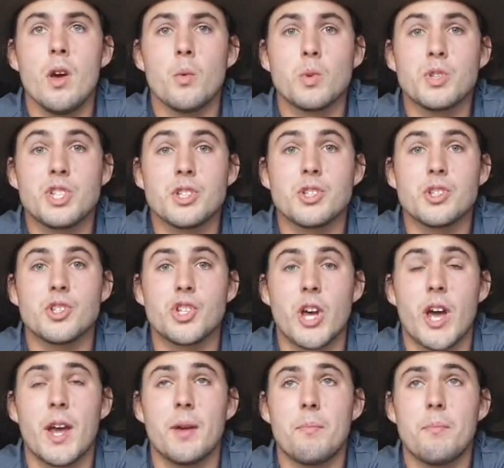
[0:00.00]
which is a
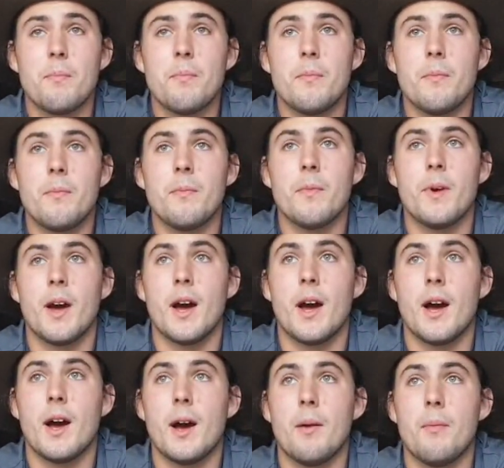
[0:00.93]
shame.
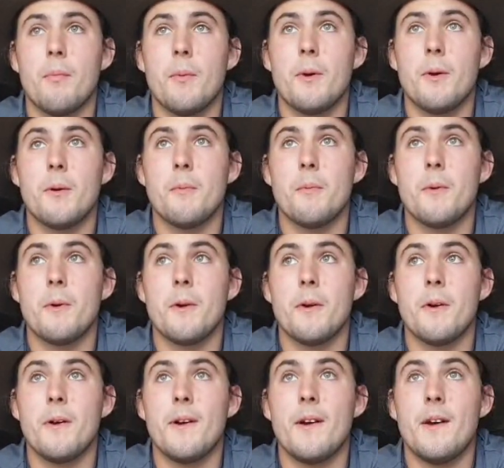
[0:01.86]
Um,
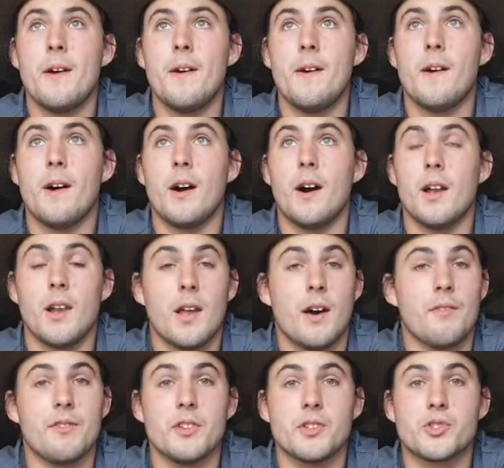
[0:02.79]
I
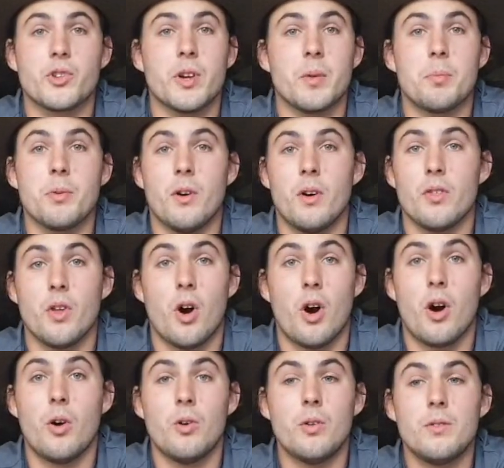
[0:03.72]
love the trip on the
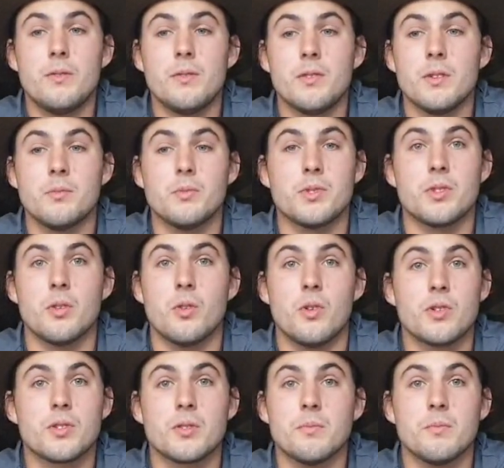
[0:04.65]
whole. It was an
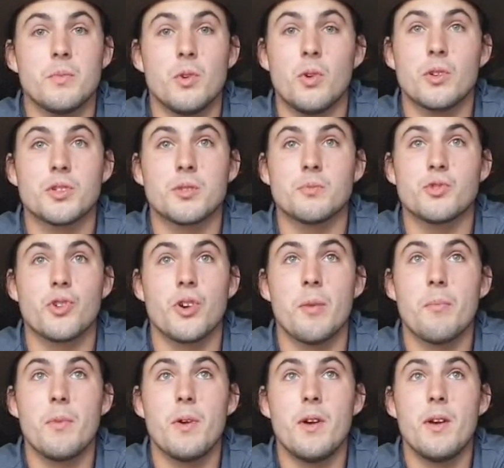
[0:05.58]
awesome
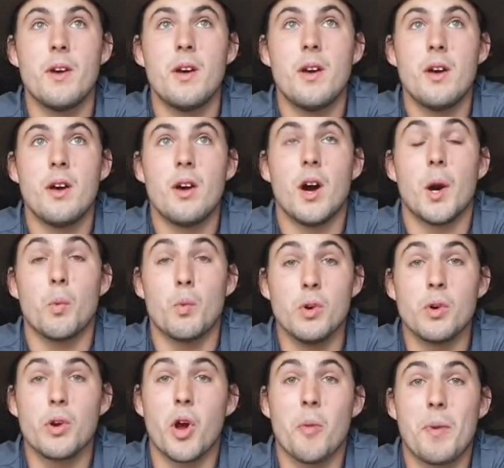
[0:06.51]
trip. I
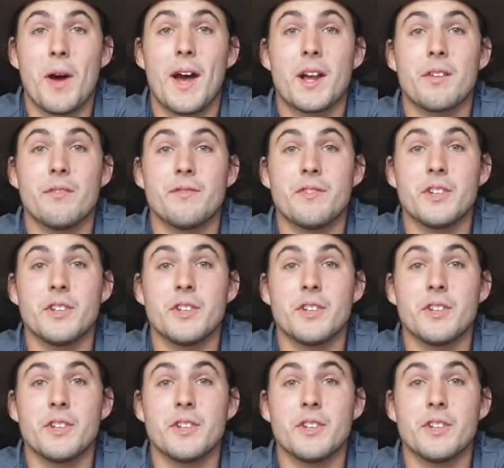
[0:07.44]
will go back and